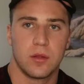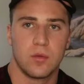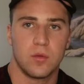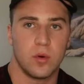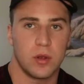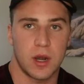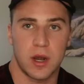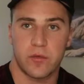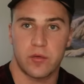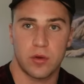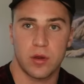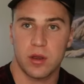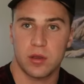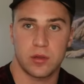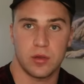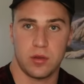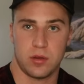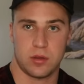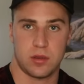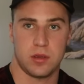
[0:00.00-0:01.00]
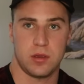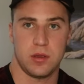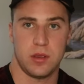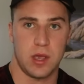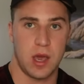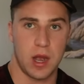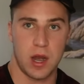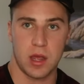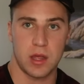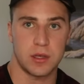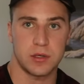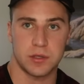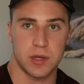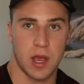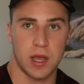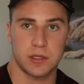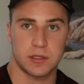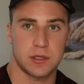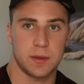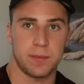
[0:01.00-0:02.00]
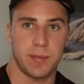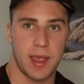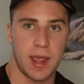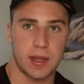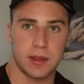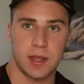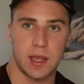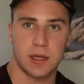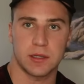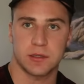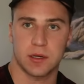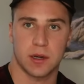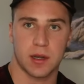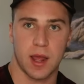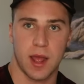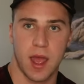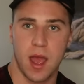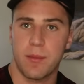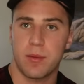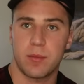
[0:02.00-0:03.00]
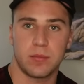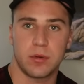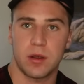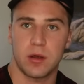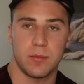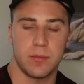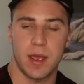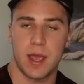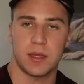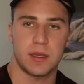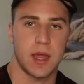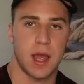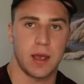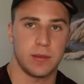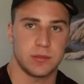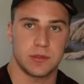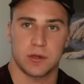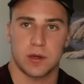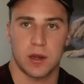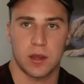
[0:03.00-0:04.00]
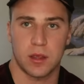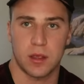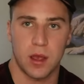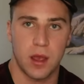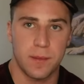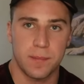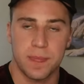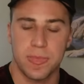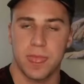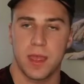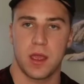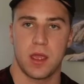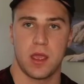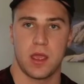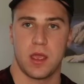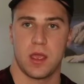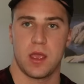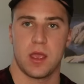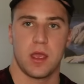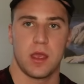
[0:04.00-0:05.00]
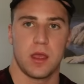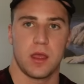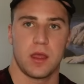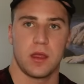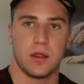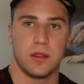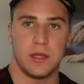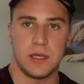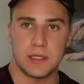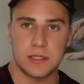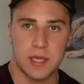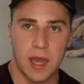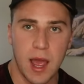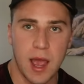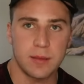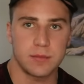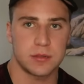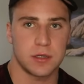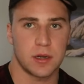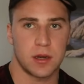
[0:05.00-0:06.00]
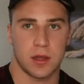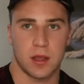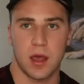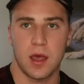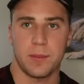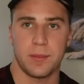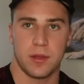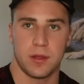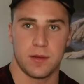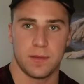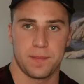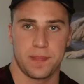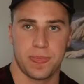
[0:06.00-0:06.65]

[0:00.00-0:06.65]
Whatever it took, you gotta adjust. Bad things are gonna happen, bro. Bad times are gonna come. These times are gonna come.